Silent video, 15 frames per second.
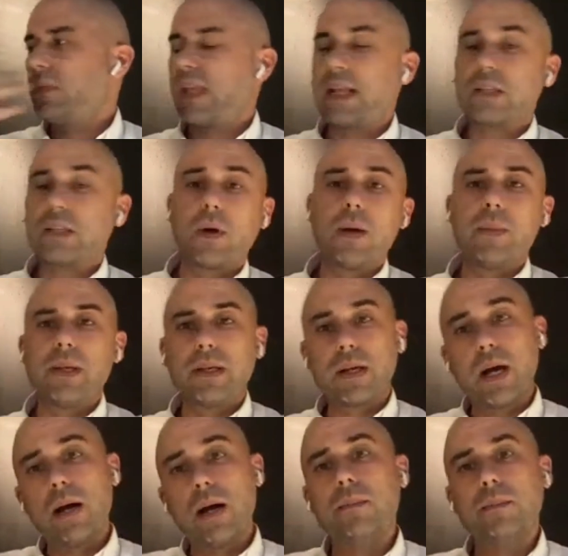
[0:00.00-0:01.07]
Lance Wyman
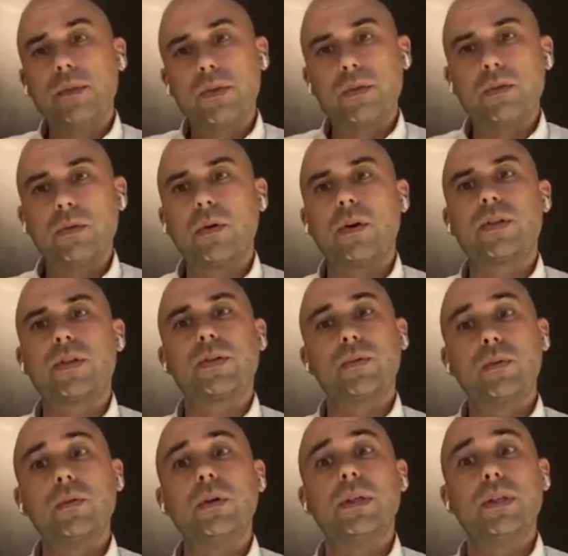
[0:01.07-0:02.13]
come to our
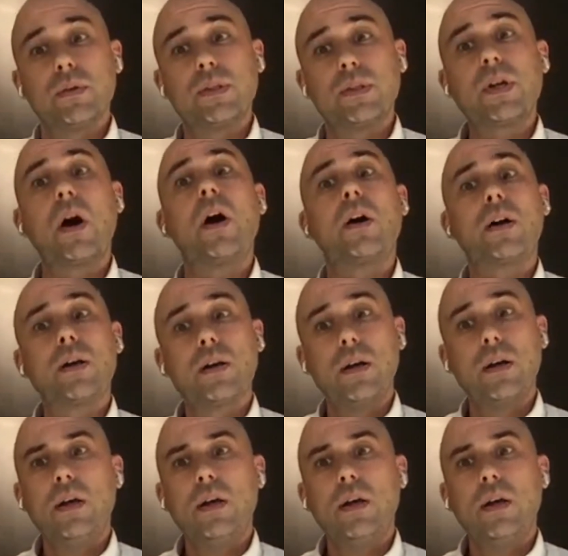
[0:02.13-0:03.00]
school and do a talk